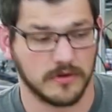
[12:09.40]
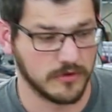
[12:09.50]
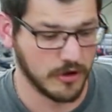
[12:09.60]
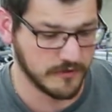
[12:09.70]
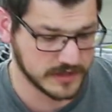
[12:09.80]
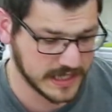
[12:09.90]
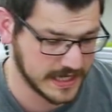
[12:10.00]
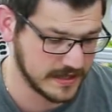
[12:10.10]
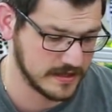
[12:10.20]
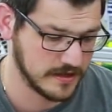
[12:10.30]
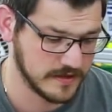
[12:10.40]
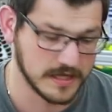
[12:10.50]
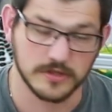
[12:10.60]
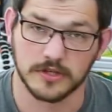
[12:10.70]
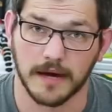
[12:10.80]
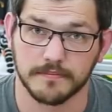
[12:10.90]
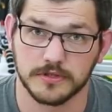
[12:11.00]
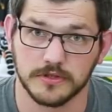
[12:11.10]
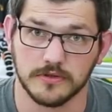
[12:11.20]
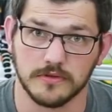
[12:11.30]
don't over tighten the top
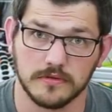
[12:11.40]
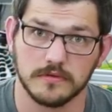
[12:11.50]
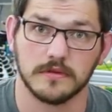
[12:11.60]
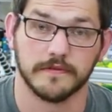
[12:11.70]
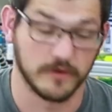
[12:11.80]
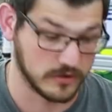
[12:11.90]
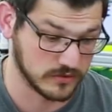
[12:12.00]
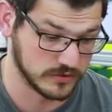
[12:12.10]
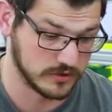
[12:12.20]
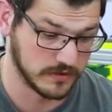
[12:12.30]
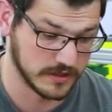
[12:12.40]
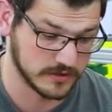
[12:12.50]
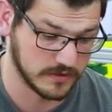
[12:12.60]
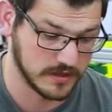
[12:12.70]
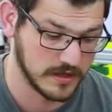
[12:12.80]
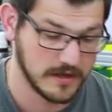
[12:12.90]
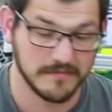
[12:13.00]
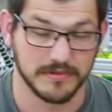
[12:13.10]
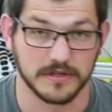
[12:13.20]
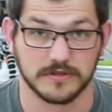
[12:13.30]
2, the vertical 2 on this one,
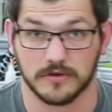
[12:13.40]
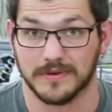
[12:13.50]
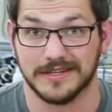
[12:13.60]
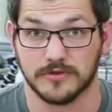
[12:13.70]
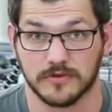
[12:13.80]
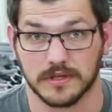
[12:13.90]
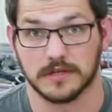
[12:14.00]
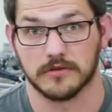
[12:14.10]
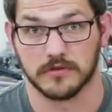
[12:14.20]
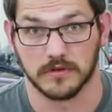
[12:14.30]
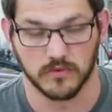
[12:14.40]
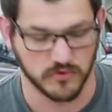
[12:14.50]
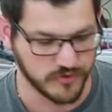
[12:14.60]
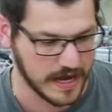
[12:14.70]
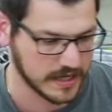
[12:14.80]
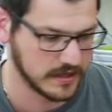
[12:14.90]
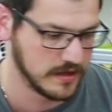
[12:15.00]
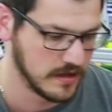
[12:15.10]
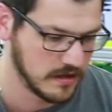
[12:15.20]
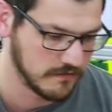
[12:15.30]
because they're going into acrylic. Acrylic will crack
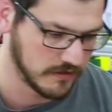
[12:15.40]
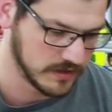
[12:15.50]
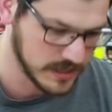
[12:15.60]
very